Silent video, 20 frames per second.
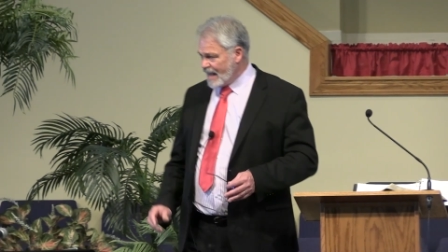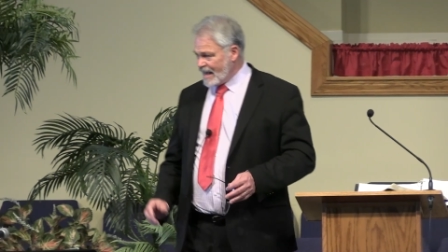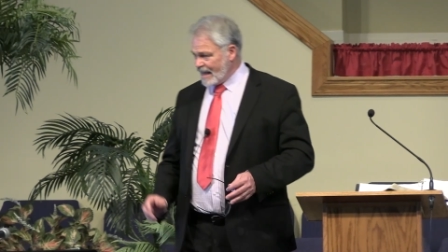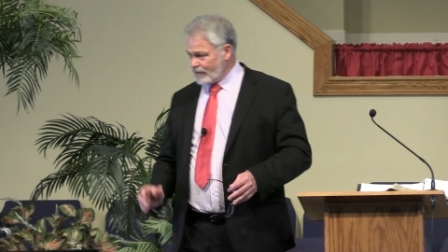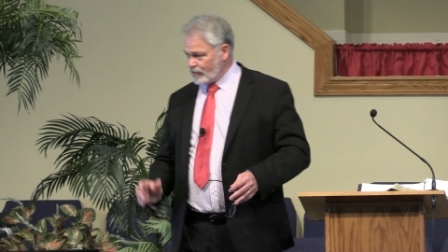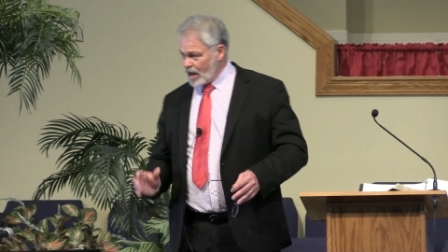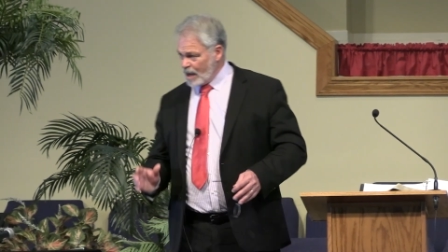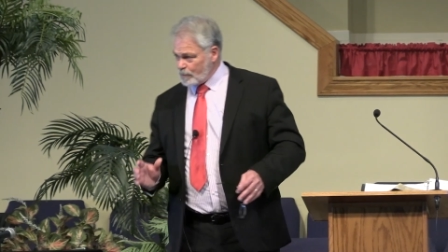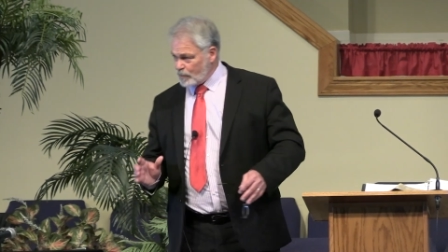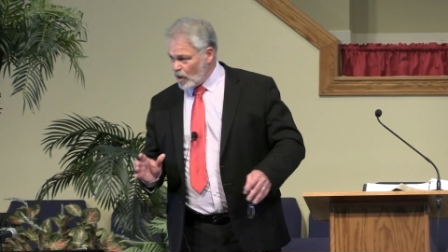I
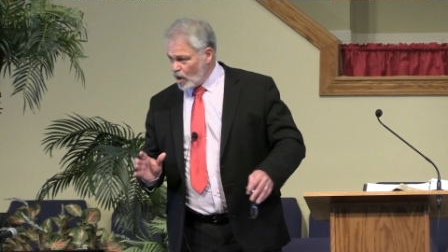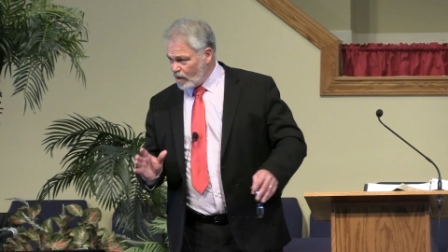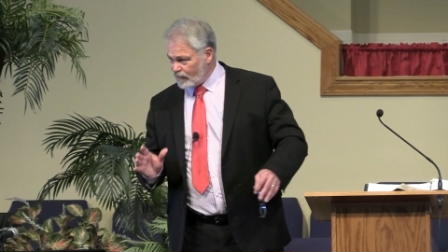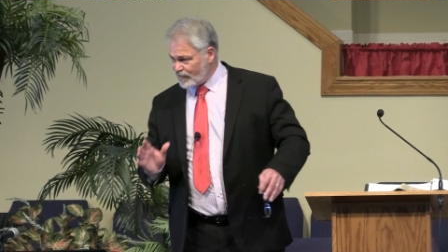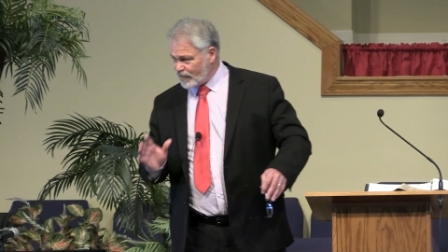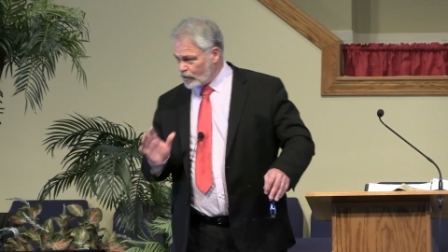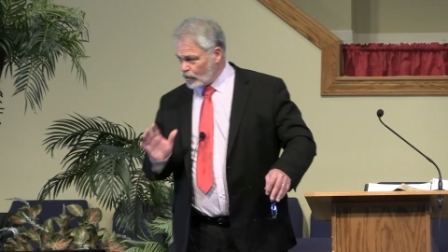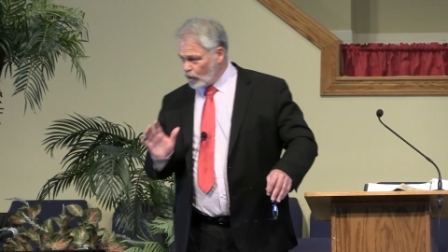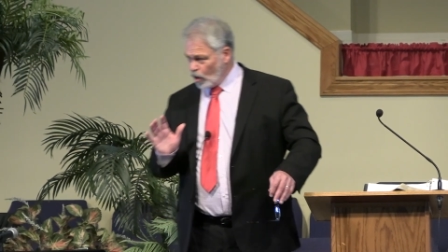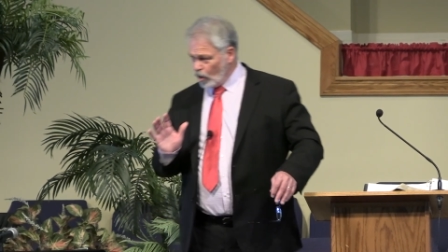dropped them off
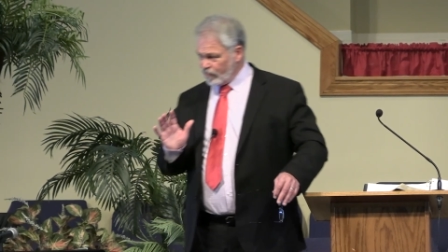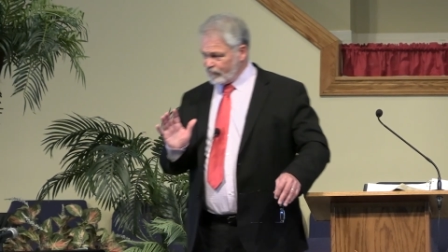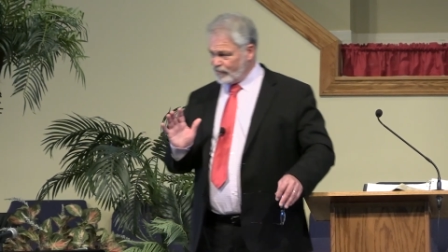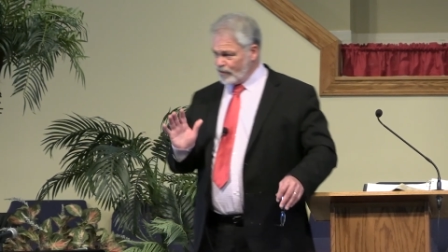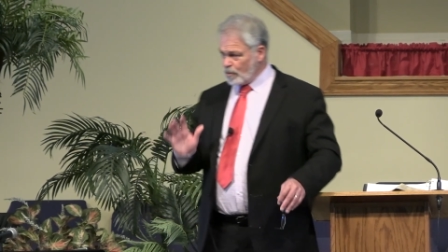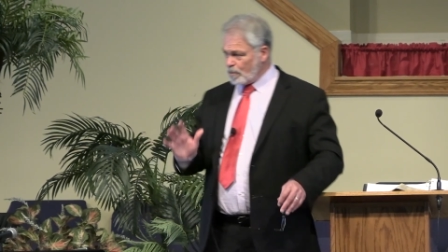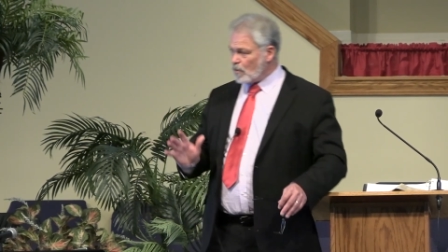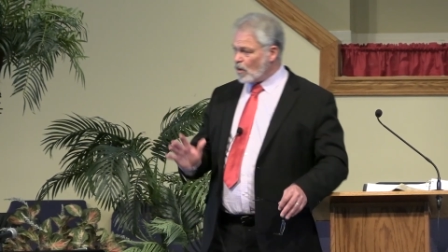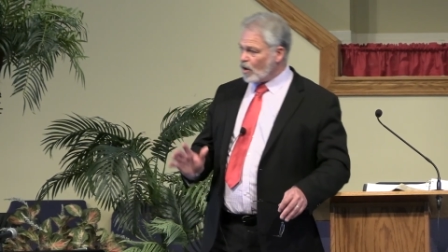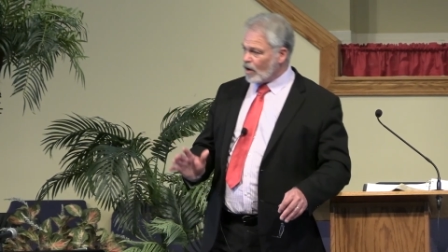at all the
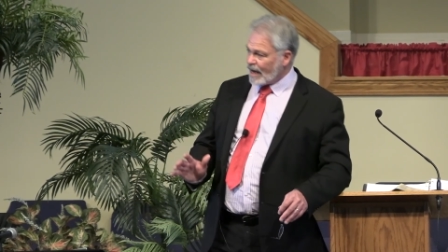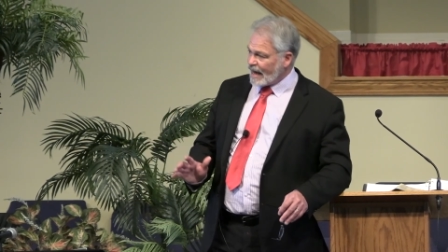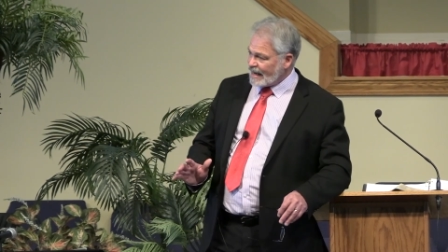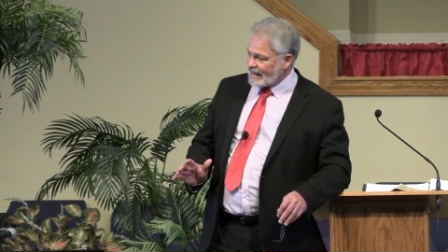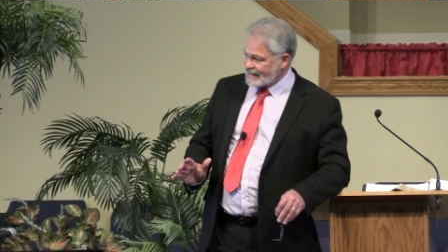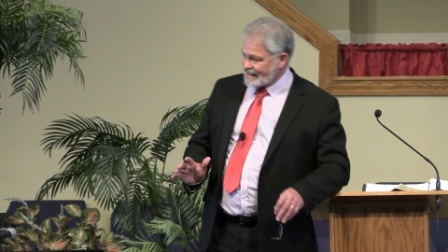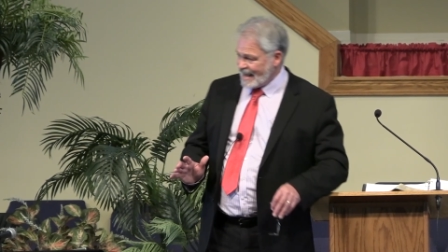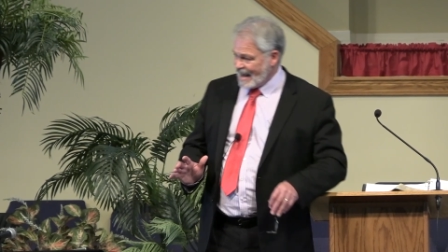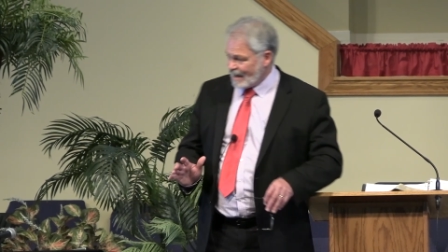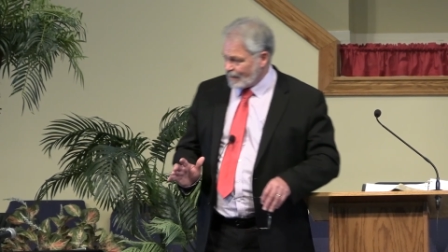football
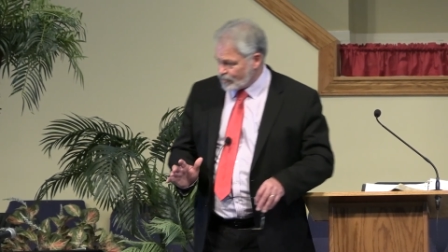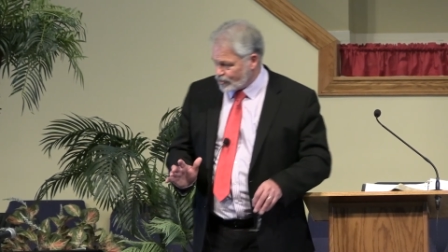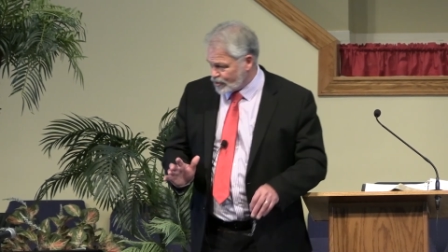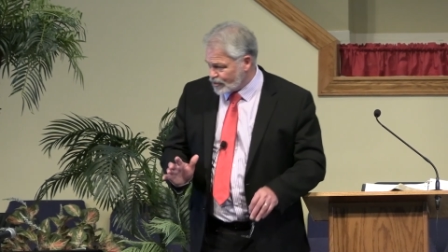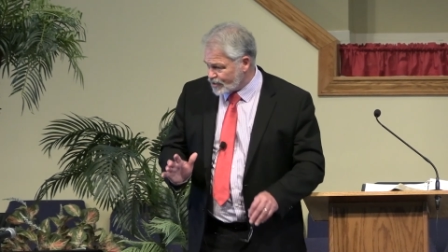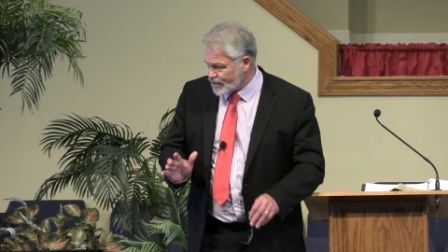guys' houses